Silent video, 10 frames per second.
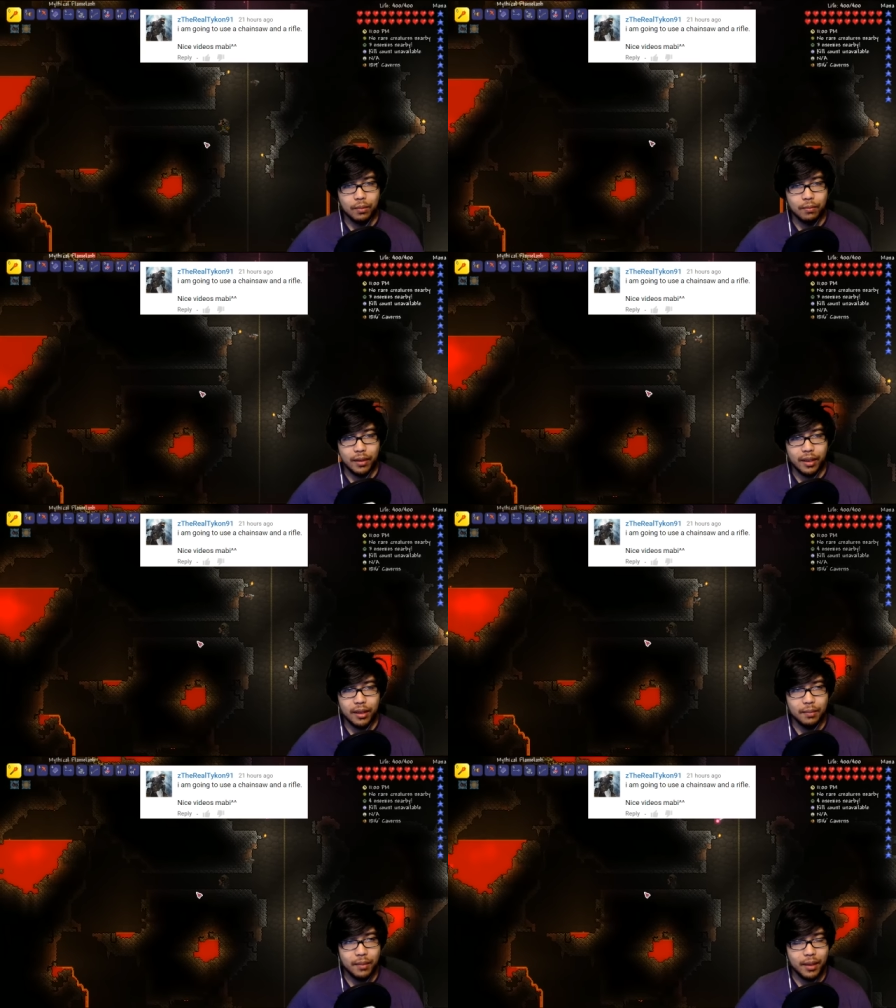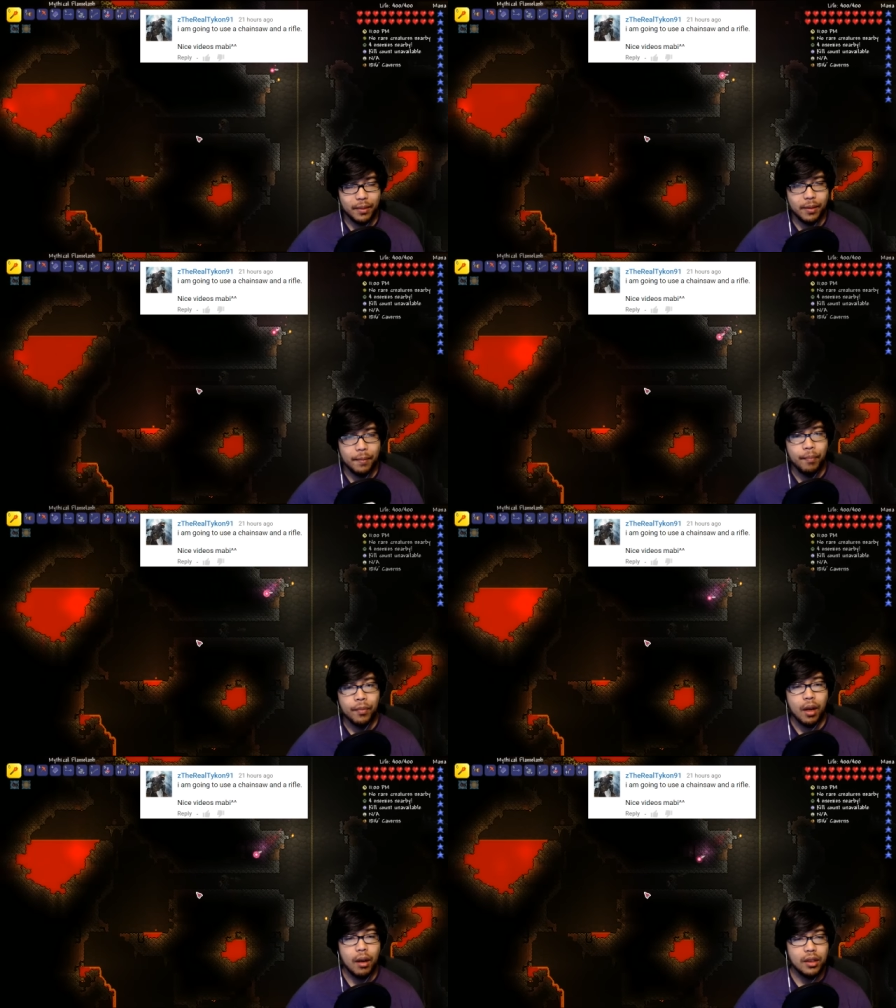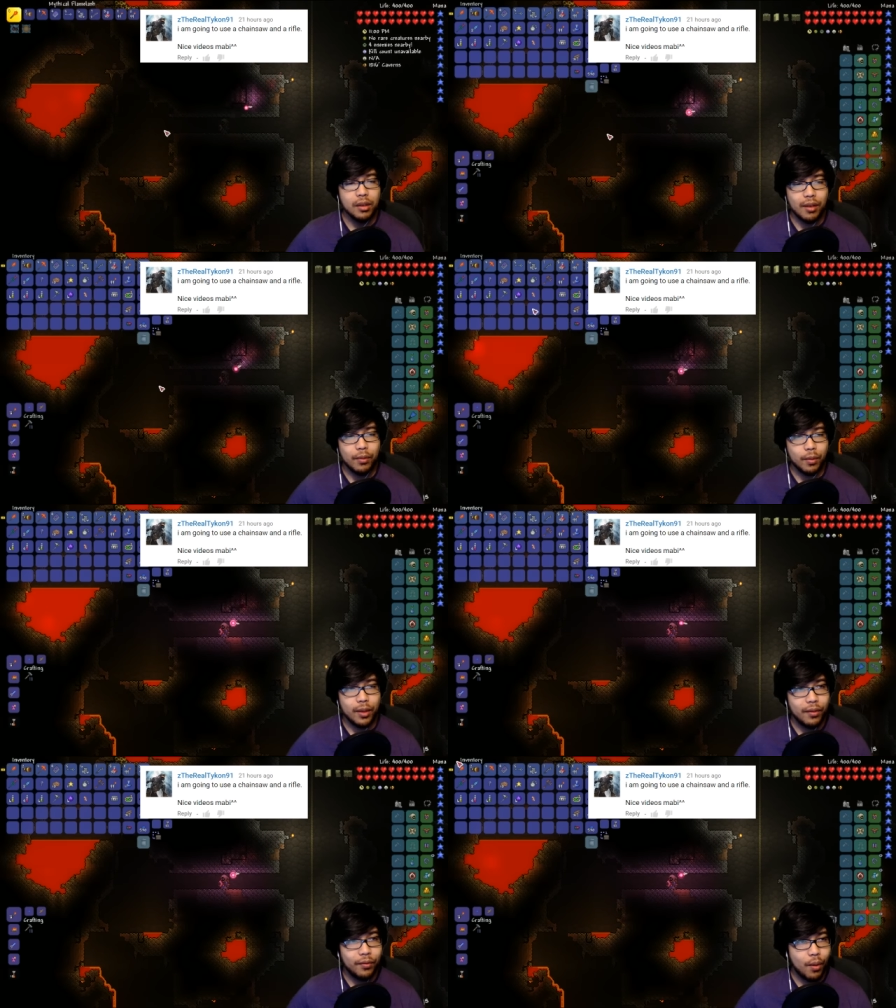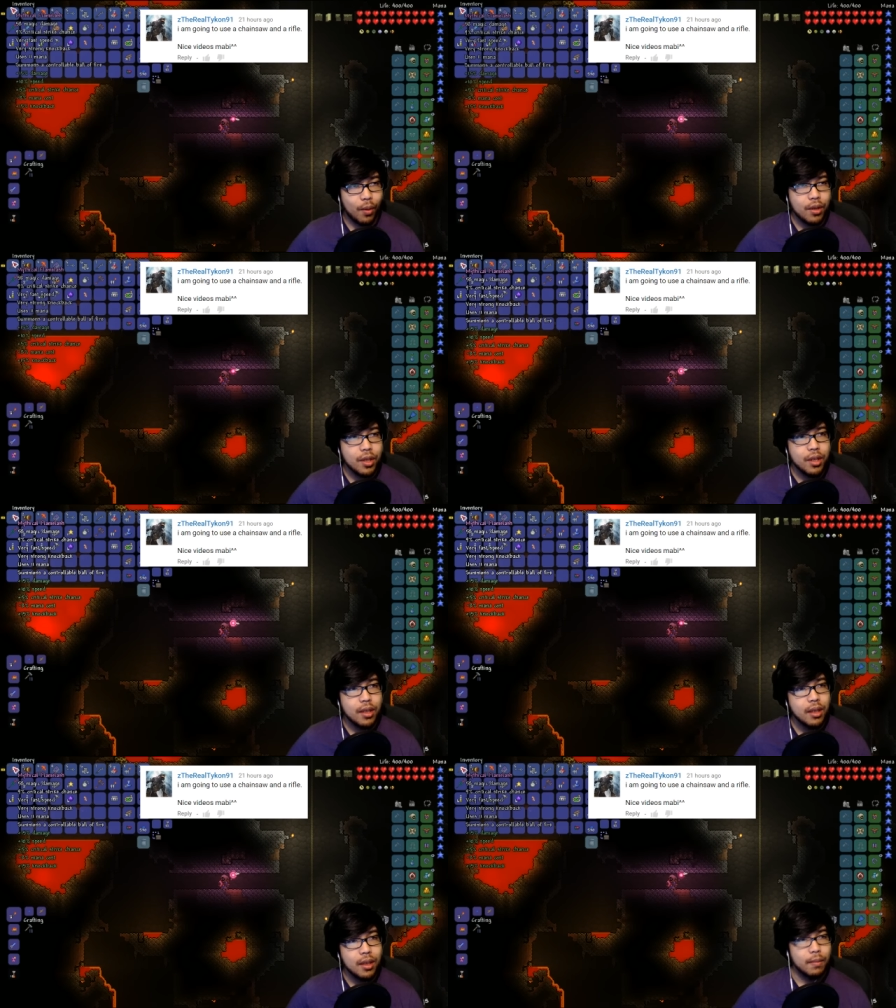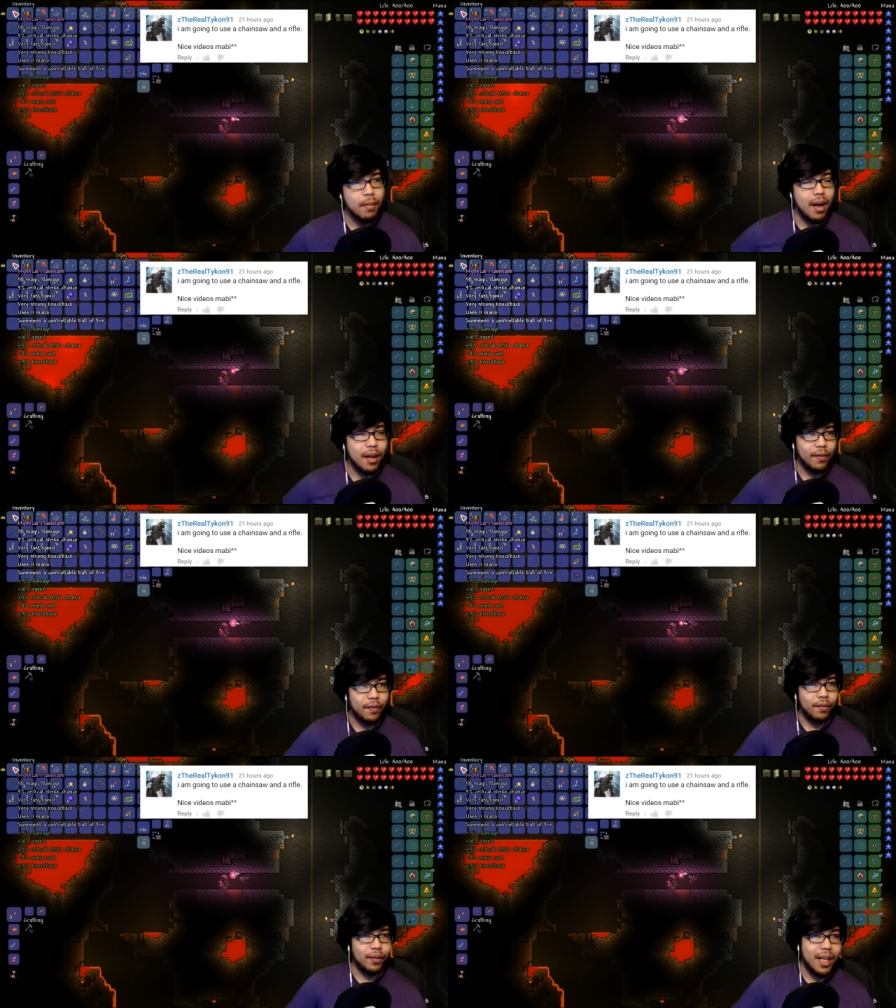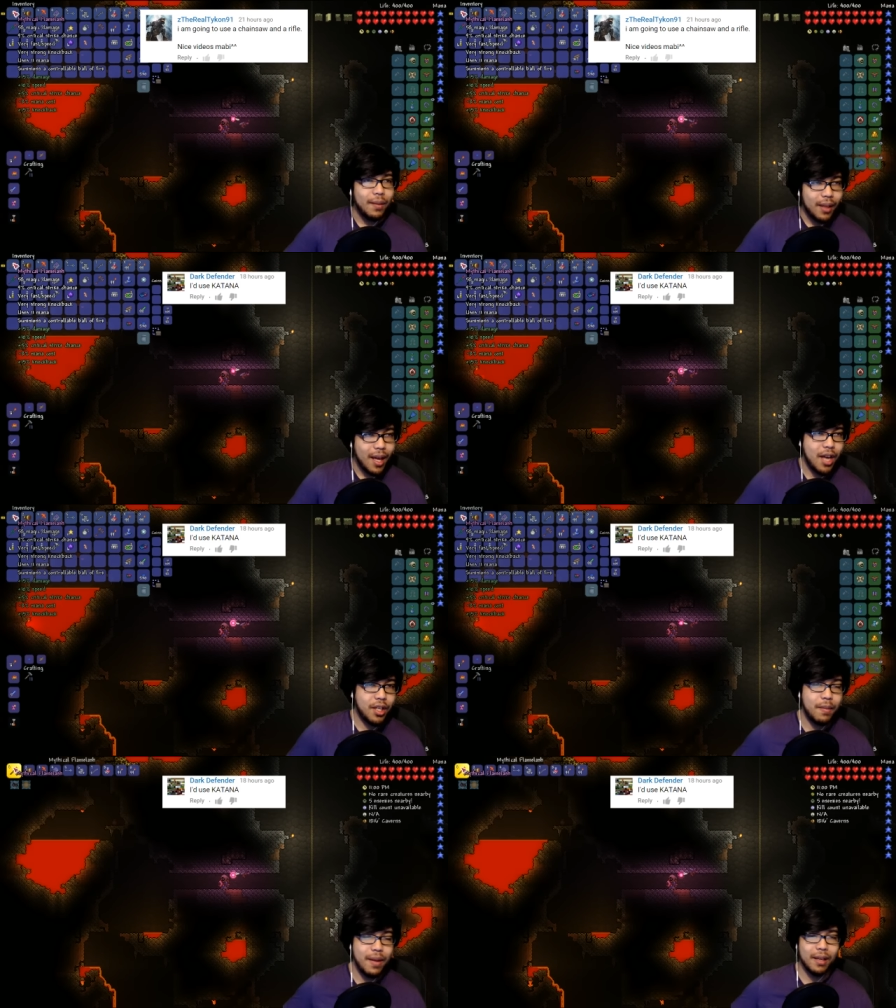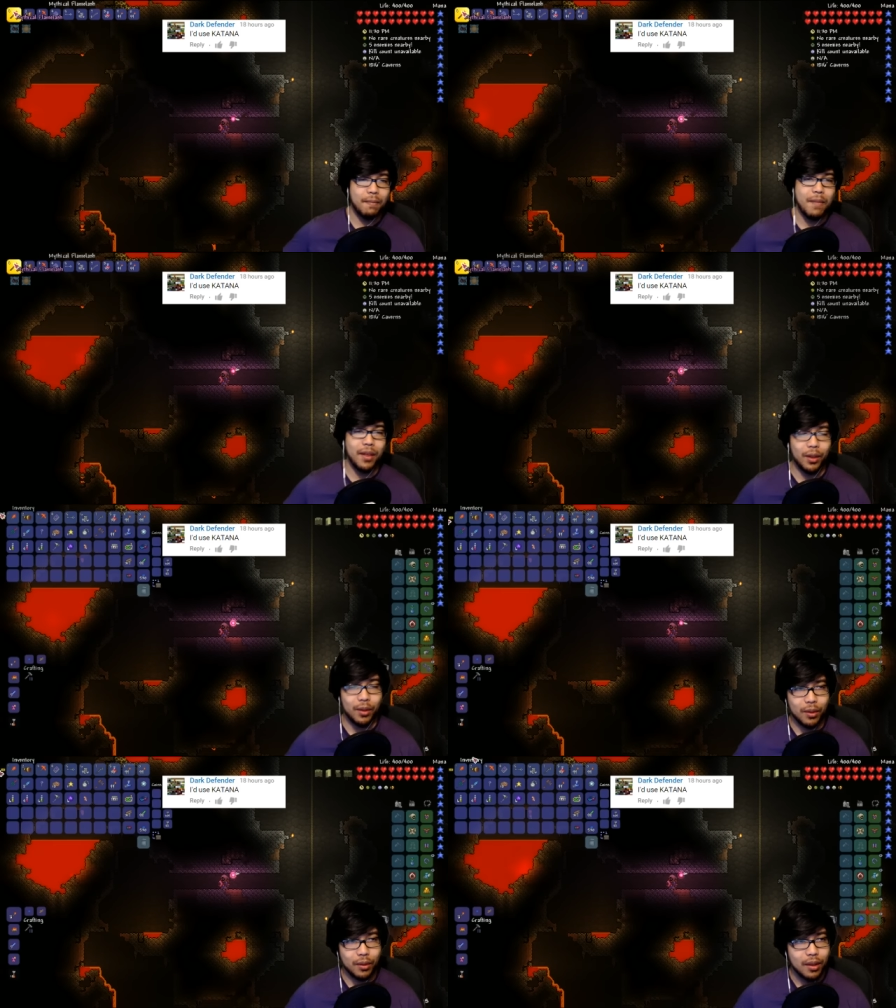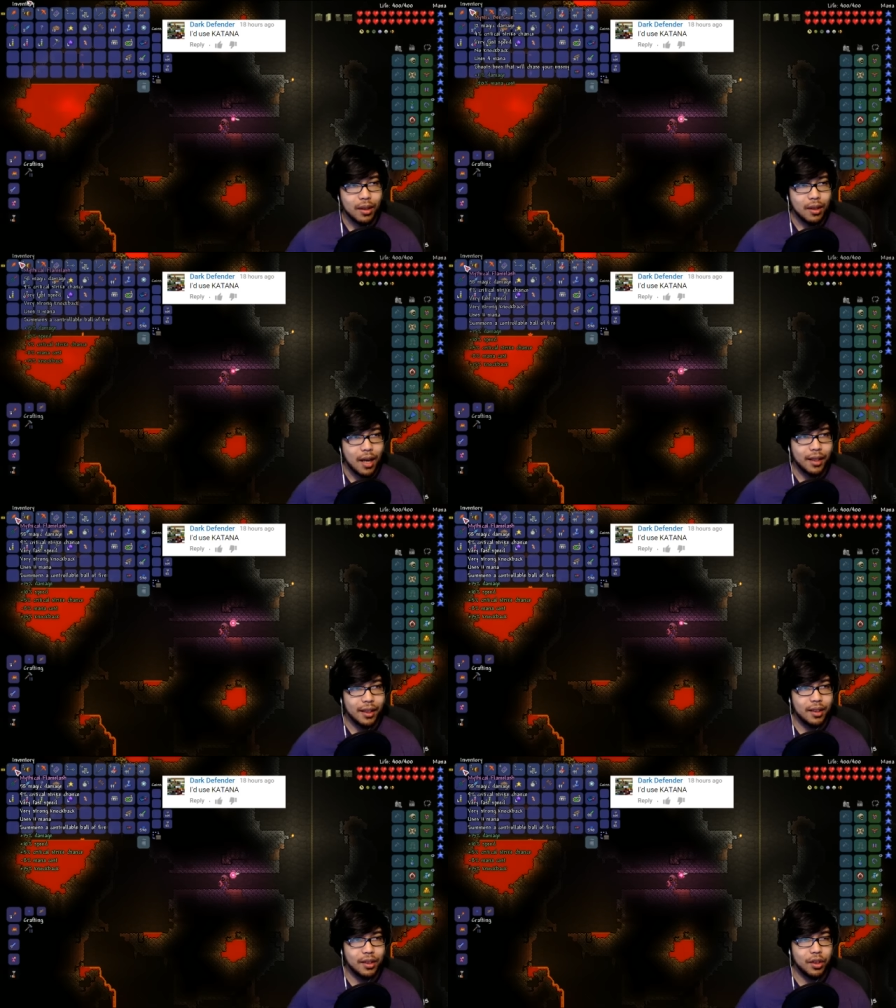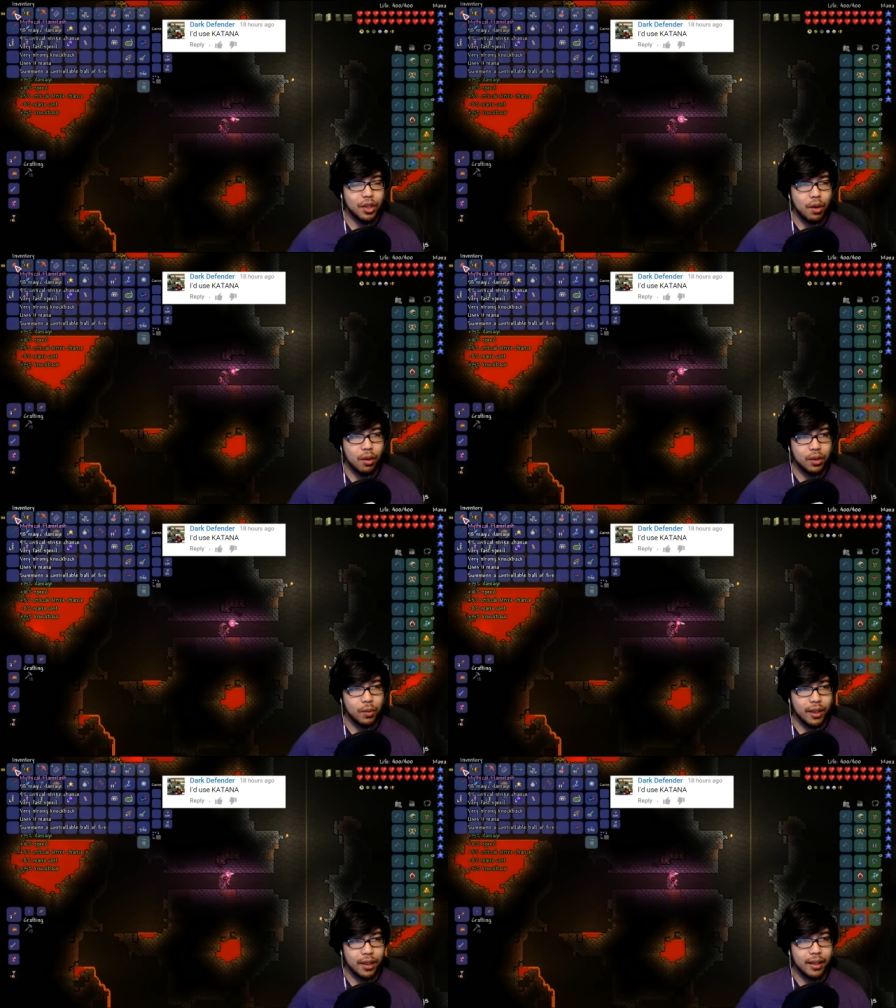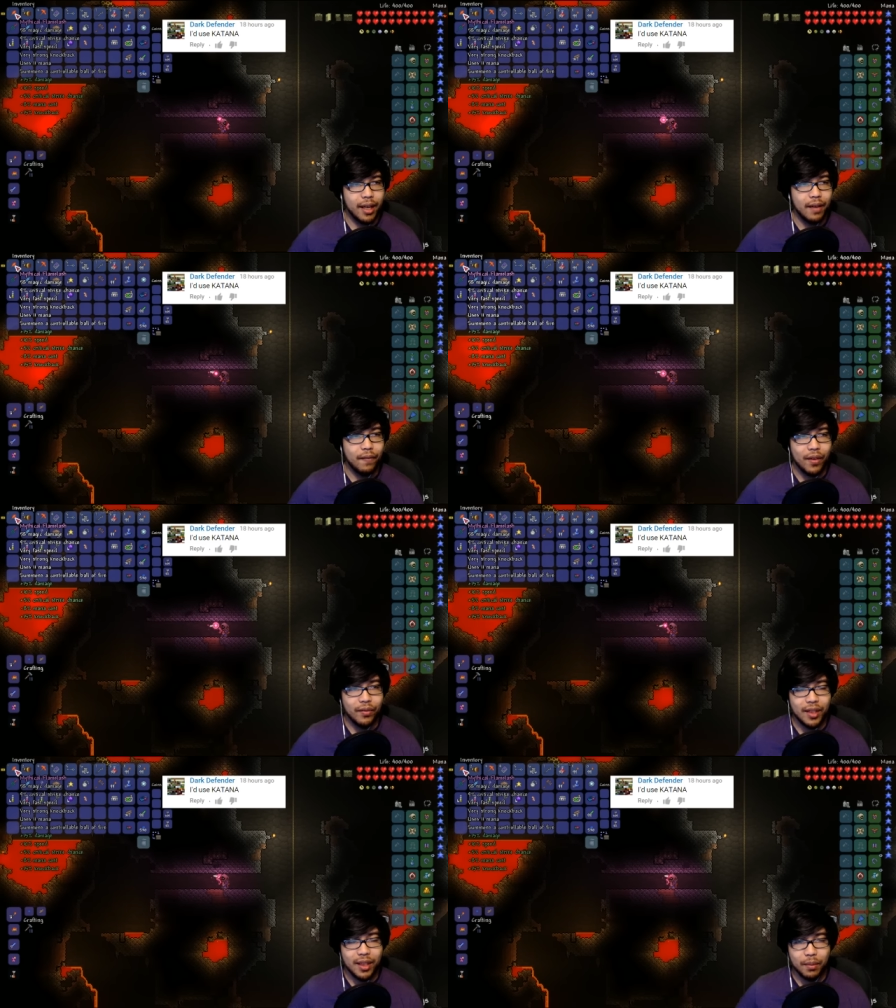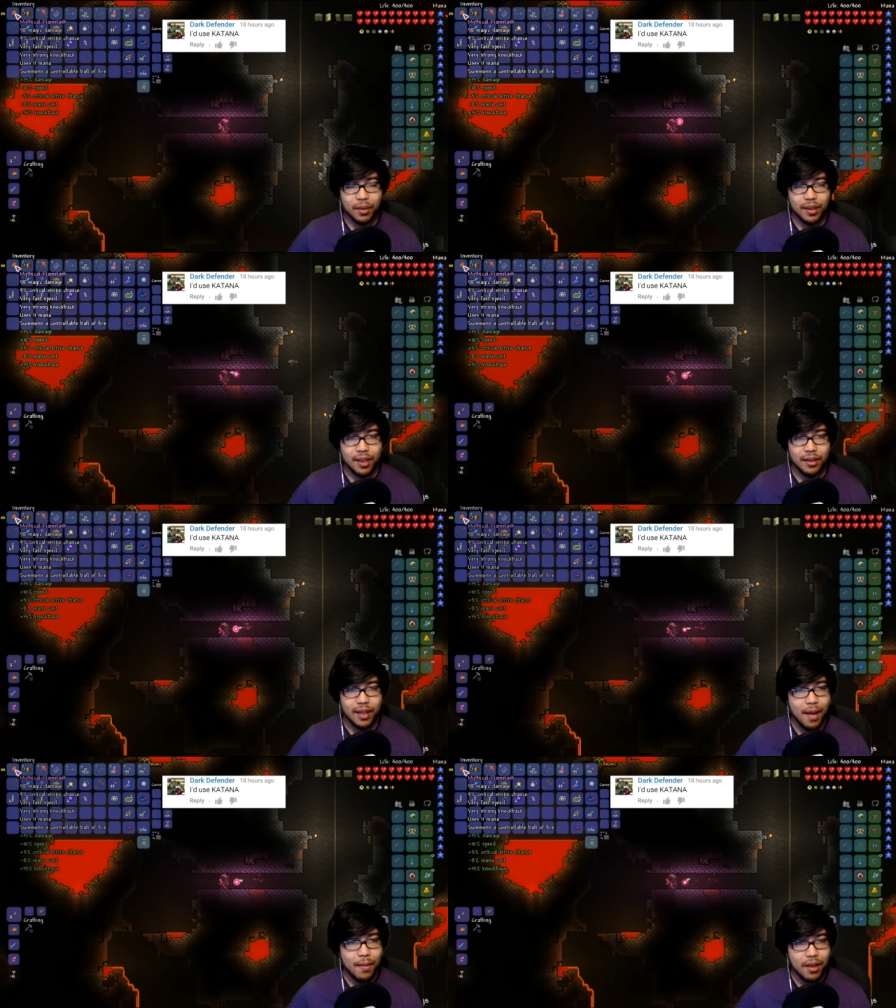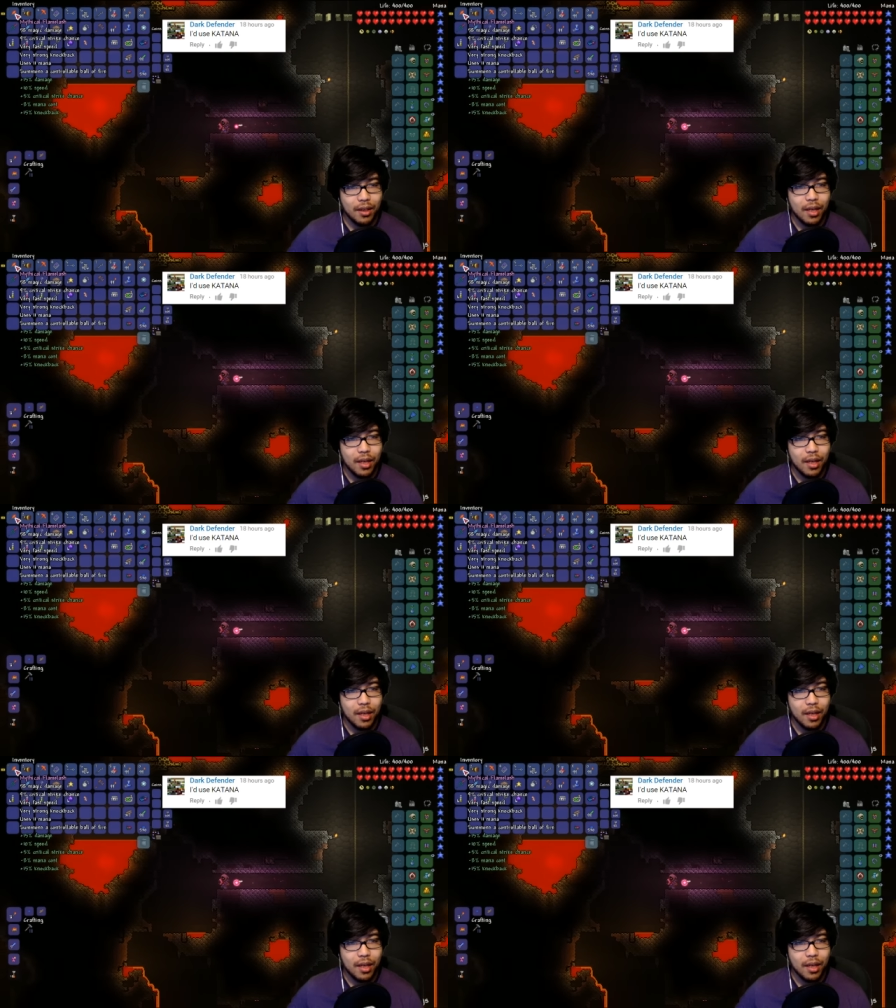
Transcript: eh, maybe. Also, I reforged my Flame Lash to make it mythical. I think this is the strongest one it can get. 15% damage,